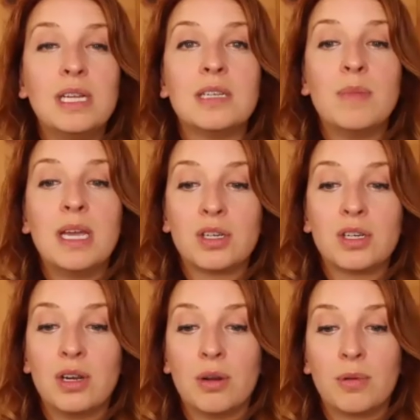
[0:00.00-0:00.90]
make sure
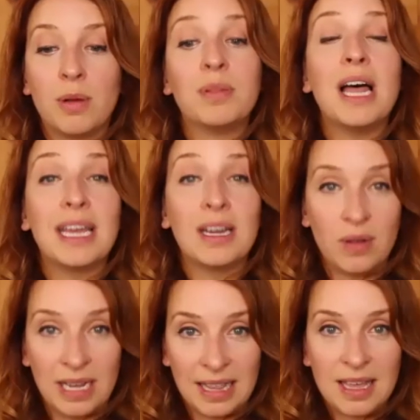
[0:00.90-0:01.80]
you're compliant
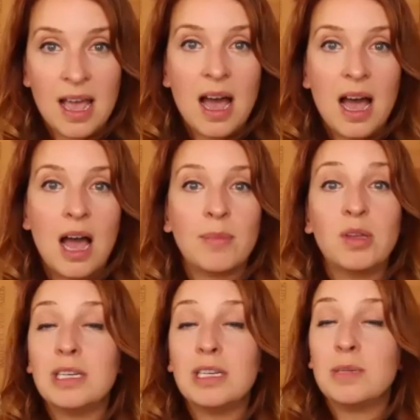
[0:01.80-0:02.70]
with. You
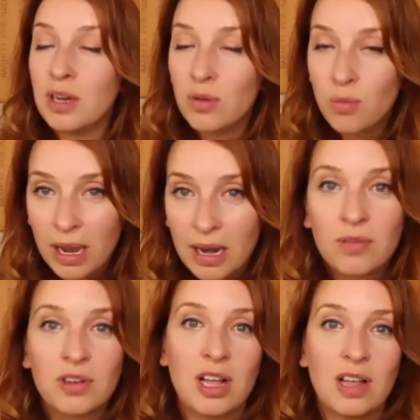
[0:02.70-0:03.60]
need to be very aware of
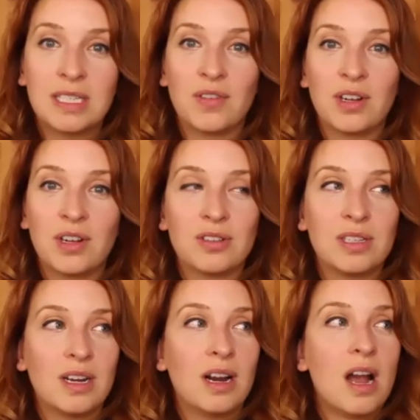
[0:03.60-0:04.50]
what all of these different countries
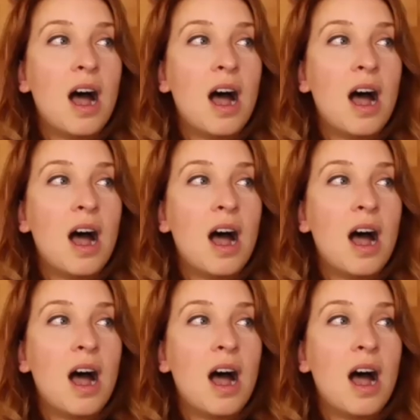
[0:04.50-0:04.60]
are.